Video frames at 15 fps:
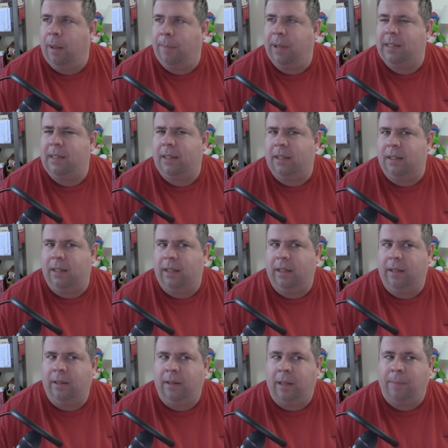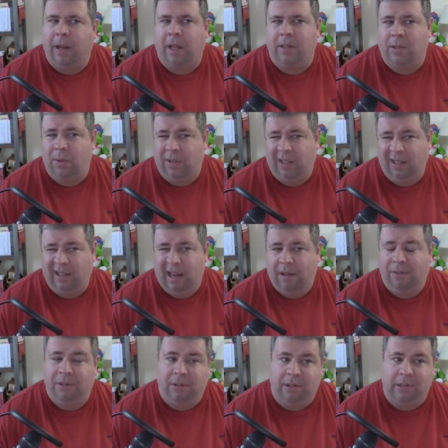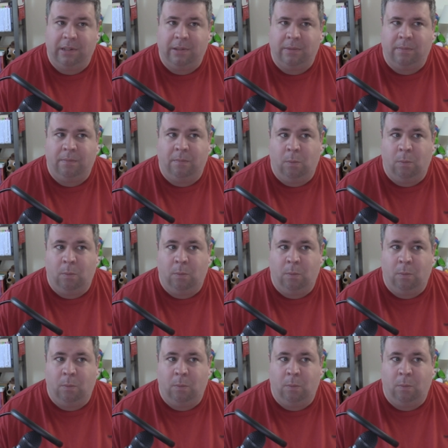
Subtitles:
basically, like my consulting calendar is